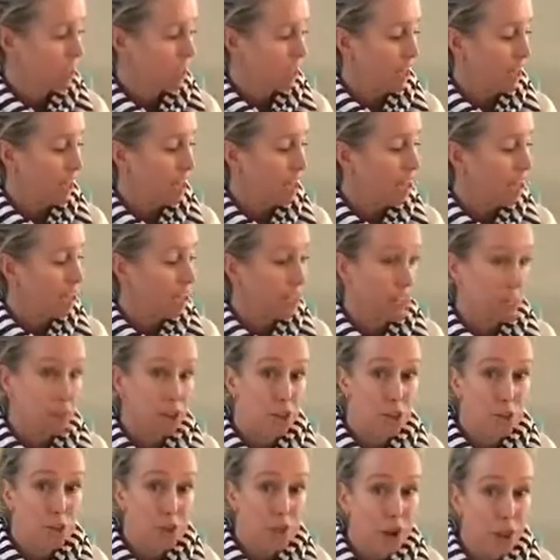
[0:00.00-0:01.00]
and then I'll take a
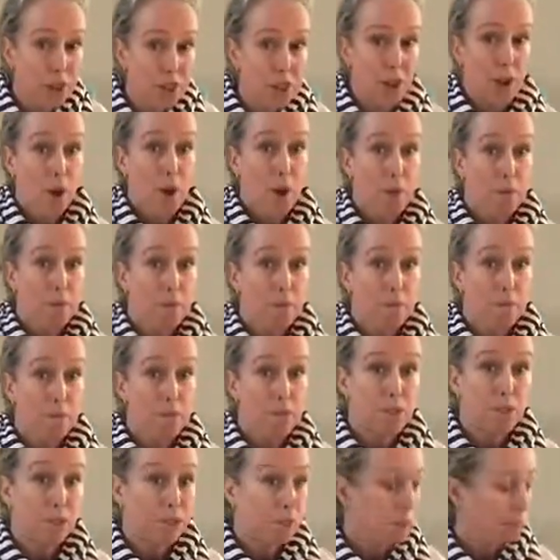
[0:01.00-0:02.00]
new breath
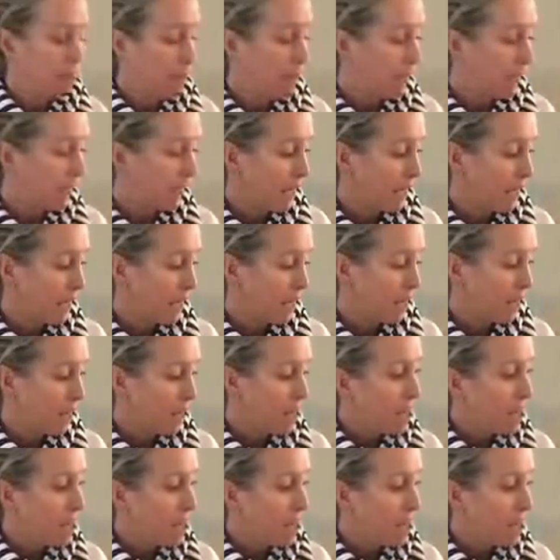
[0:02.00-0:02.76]
to repeat again.